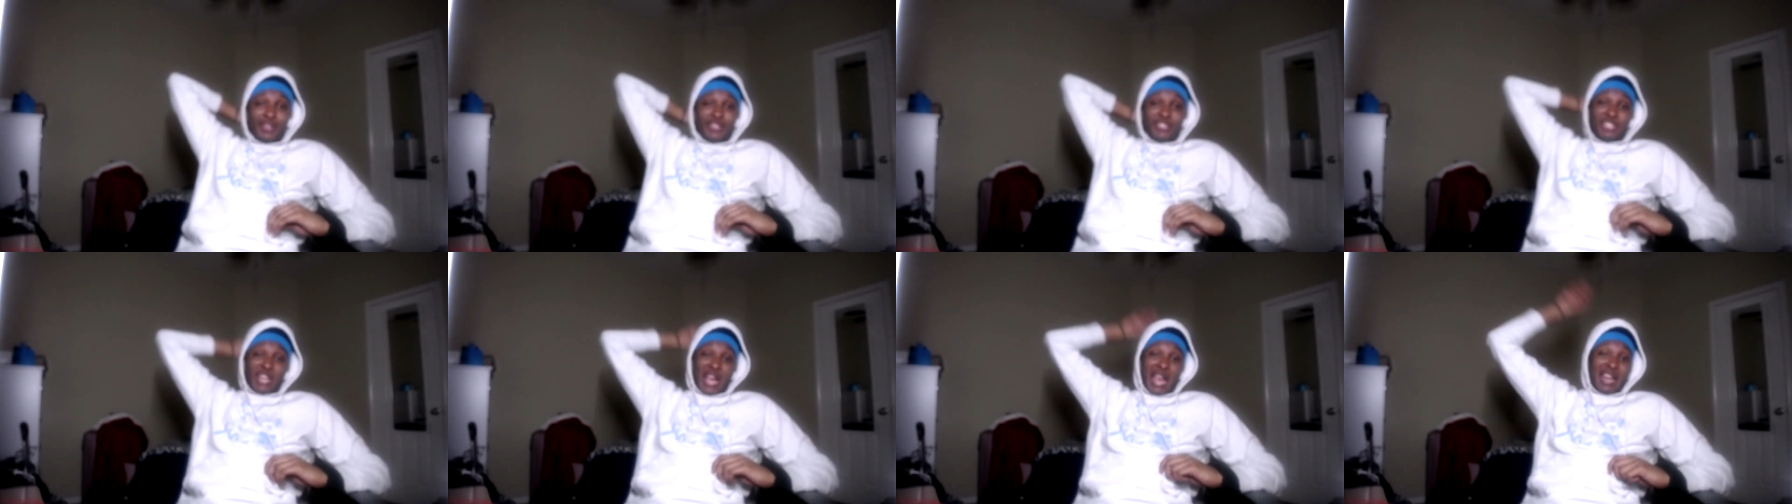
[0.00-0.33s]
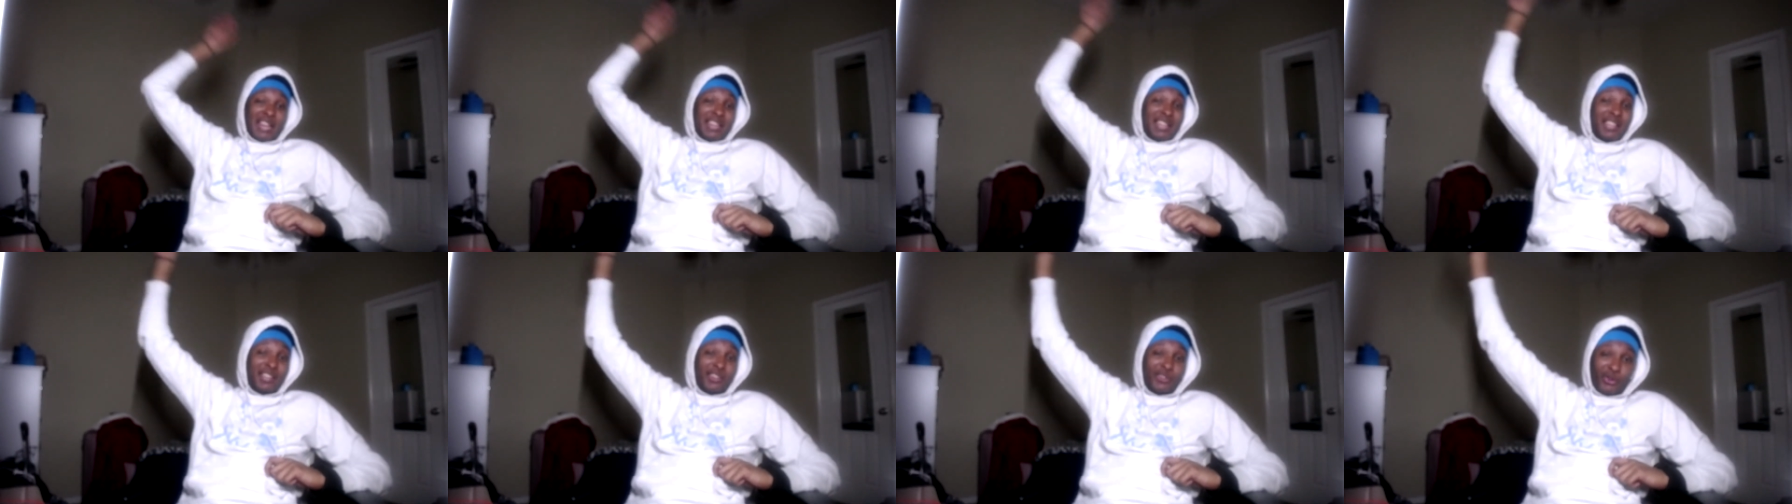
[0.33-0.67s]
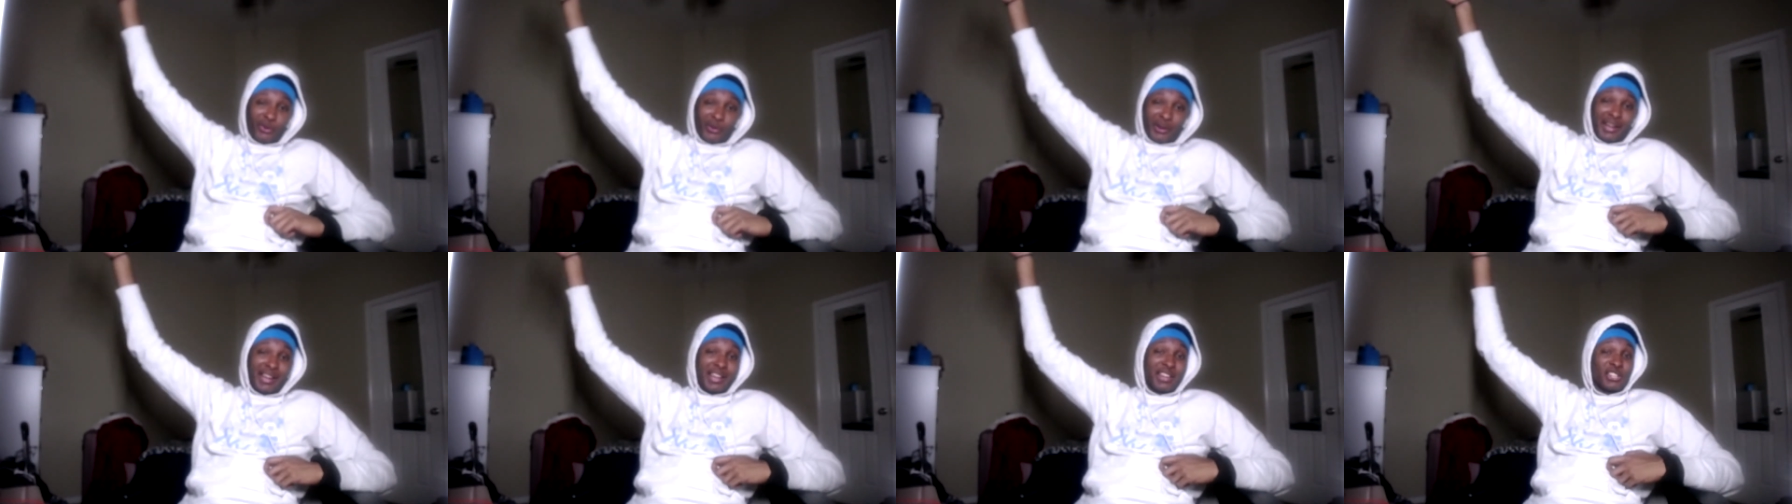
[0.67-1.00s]
Jalen
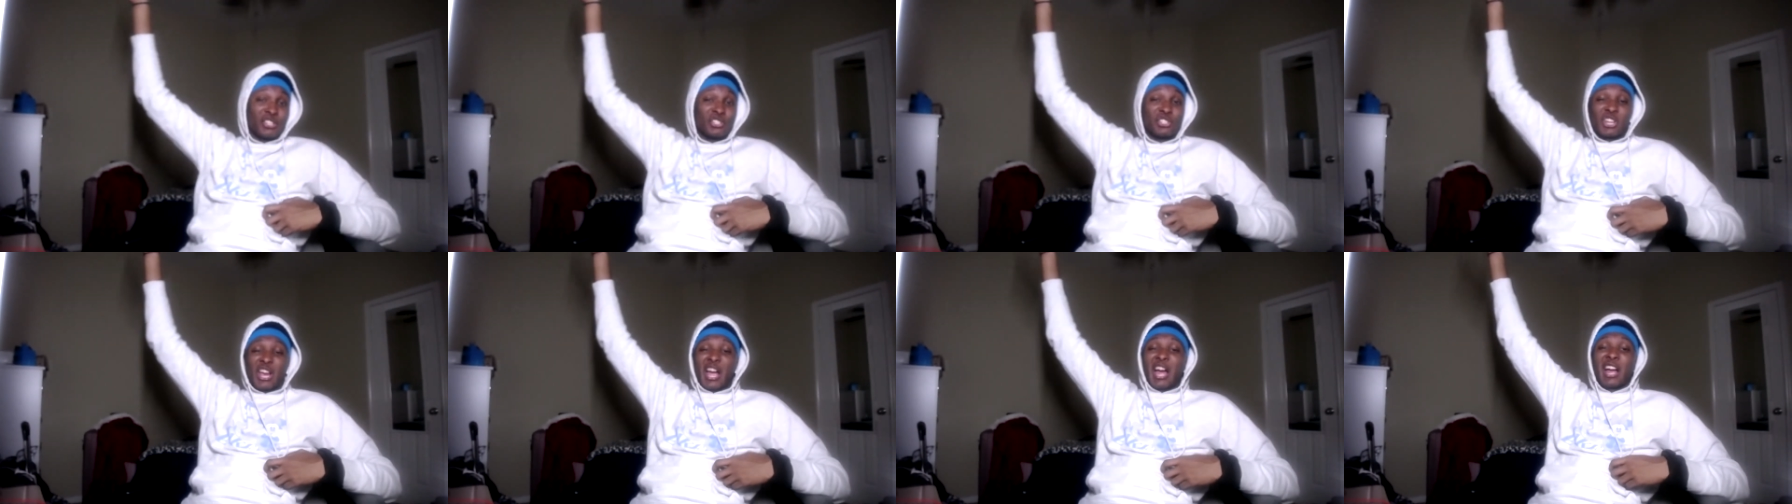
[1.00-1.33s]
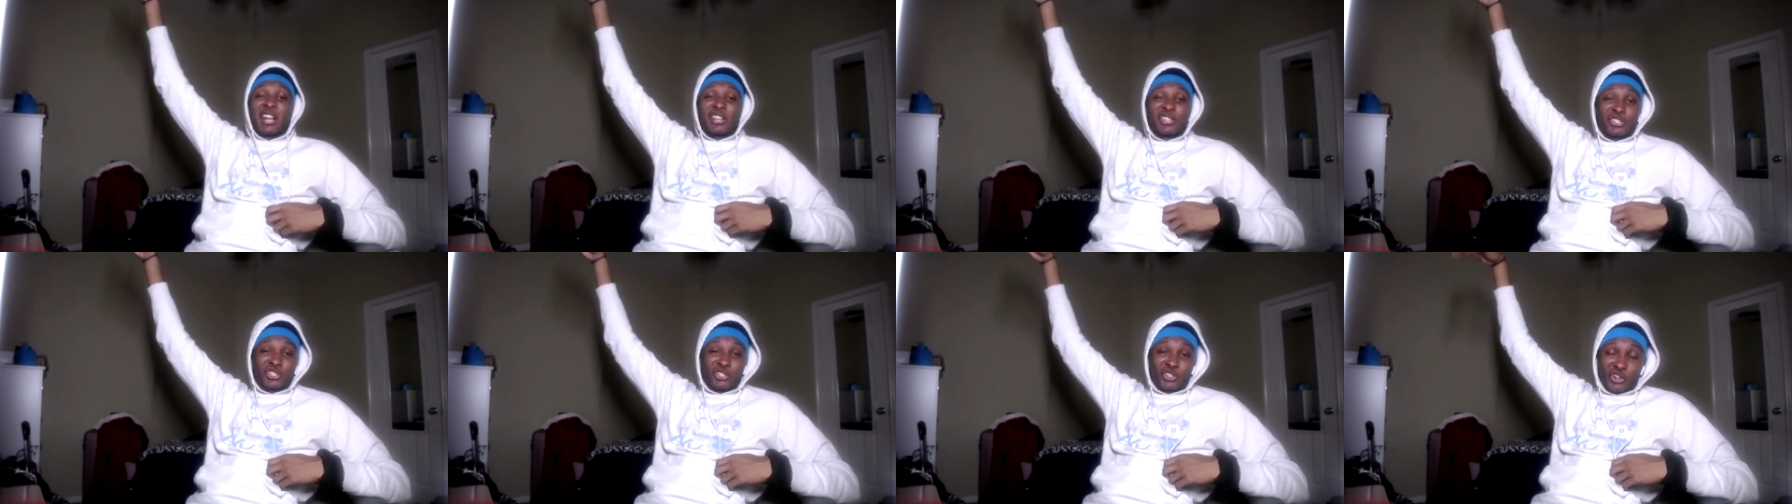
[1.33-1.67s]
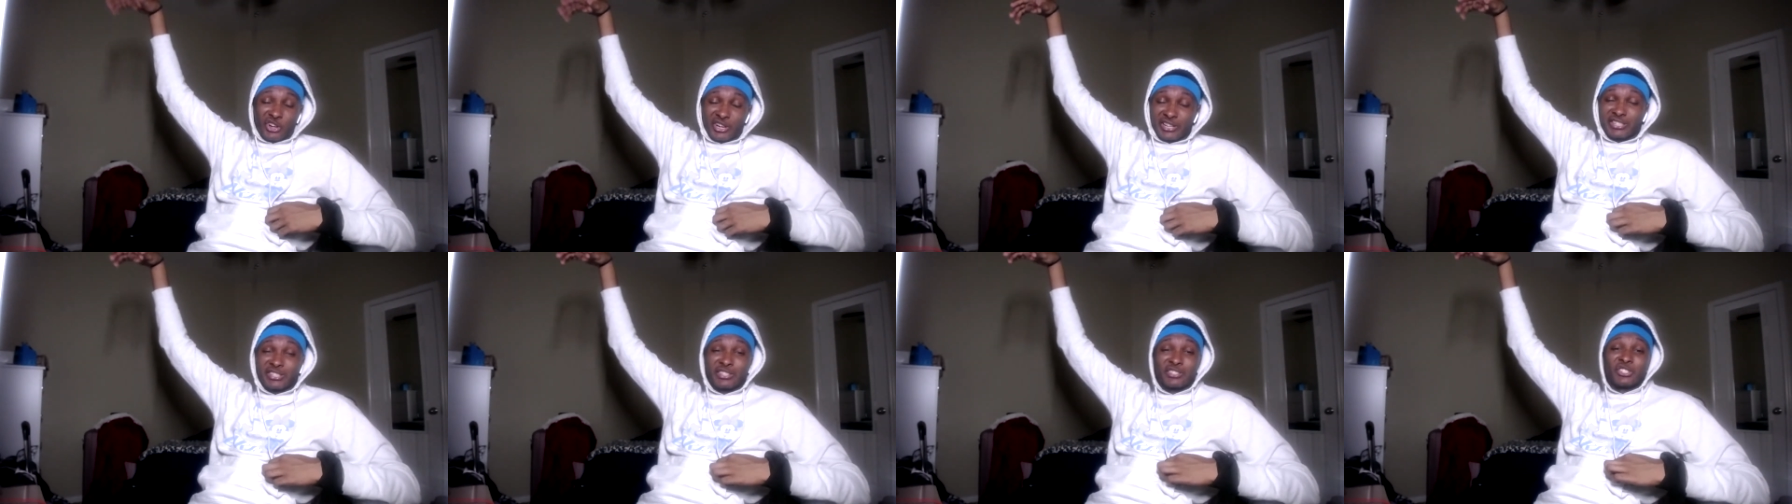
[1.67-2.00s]
Green, Josh
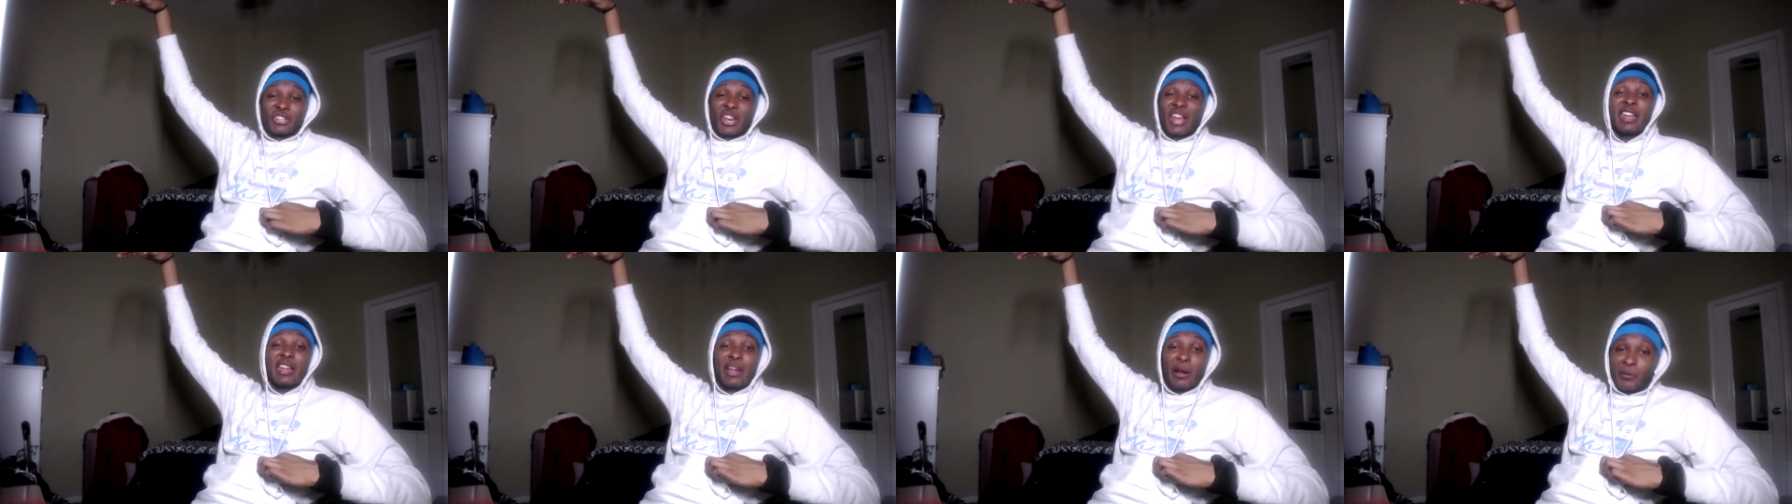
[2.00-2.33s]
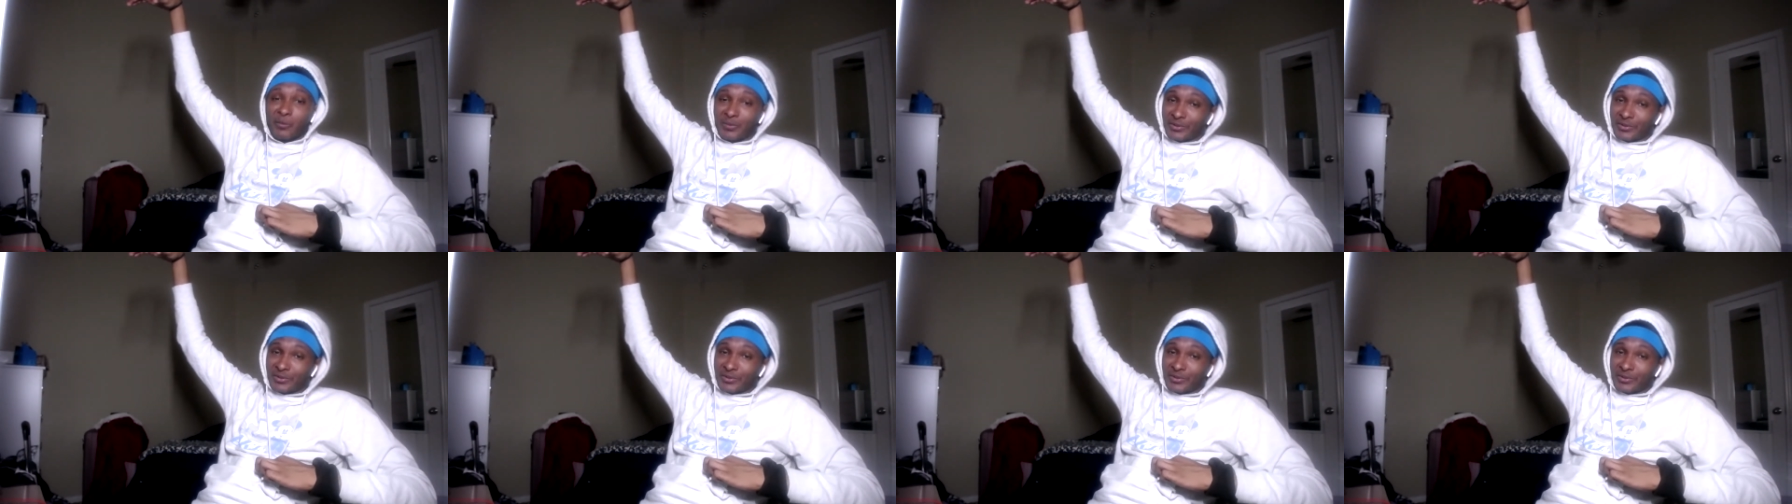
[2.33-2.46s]
Christopher